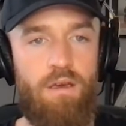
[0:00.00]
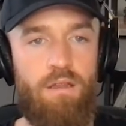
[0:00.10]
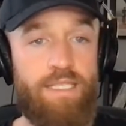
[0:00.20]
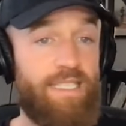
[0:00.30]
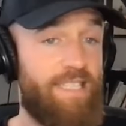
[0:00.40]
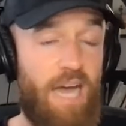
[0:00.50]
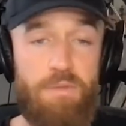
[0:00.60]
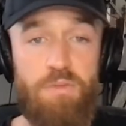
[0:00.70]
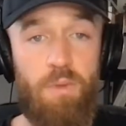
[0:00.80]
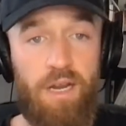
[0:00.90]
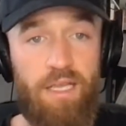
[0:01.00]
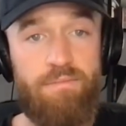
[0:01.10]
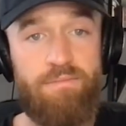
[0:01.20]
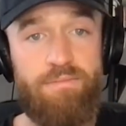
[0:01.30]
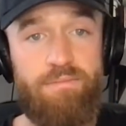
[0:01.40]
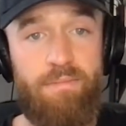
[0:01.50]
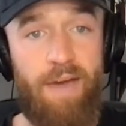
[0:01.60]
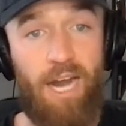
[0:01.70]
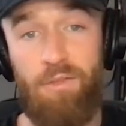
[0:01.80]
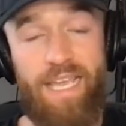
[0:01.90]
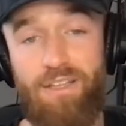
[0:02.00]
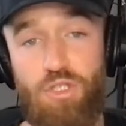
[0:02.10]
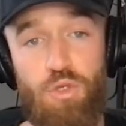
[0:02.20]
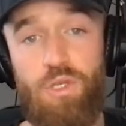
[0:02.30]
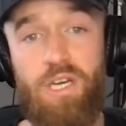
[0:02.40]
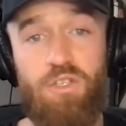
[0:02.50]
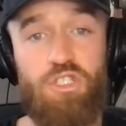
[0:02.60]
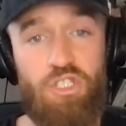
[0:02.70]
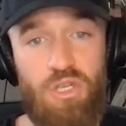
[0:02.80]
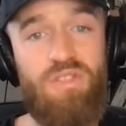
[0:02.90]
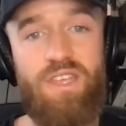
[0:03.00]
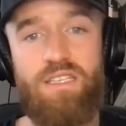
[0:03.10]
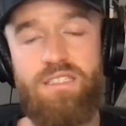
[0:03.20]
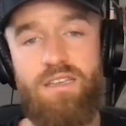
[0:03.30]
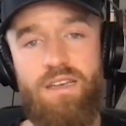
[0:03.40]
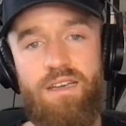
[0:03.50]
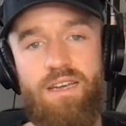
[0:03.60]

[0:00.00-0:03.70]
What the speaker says: They say time is money. I don't think I truly understood this